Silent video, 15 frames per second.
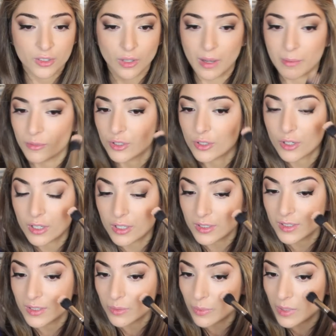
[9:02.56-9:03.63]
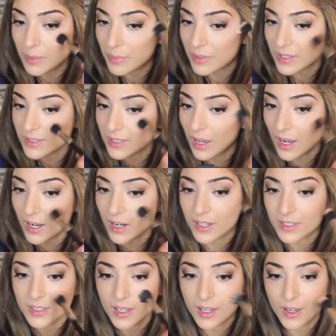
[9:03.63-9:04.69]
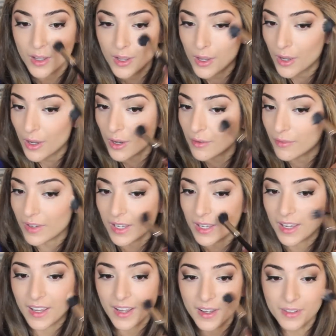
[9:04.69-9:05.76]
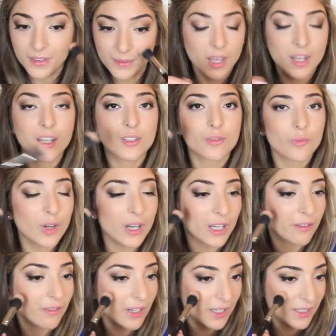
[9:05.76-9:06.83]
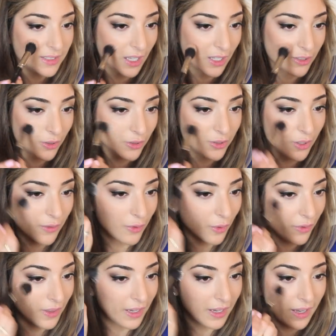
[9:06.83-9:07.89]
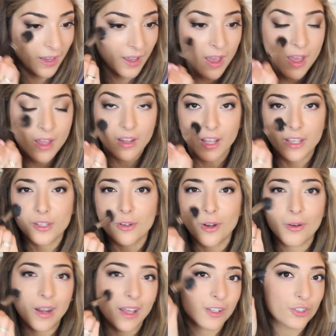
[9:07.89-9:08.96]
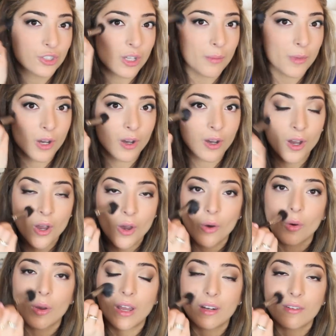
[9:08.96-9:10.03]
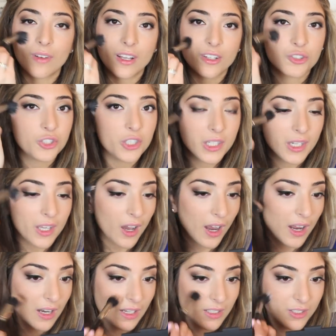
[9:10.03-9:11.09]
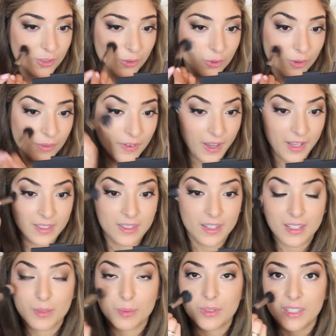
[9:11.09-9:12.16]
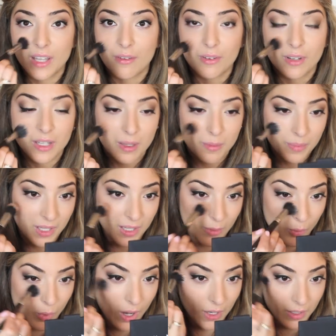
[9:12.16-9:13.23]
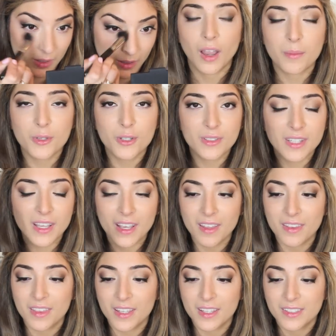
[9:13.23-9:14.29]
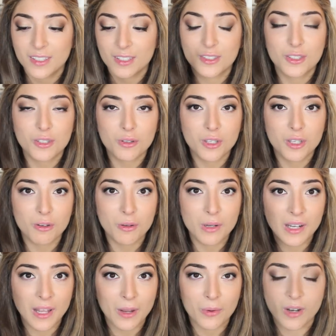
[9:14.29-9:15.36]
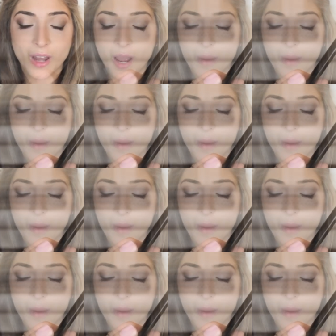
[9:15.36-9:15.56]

So I'm just going to sweep this highlighter over here. It is really, really subtle. So if you're thinking like you don't like shimmer or kind of like sheeny highlighters on your face, this would definitely be the one. I'm using this SUQQU liquid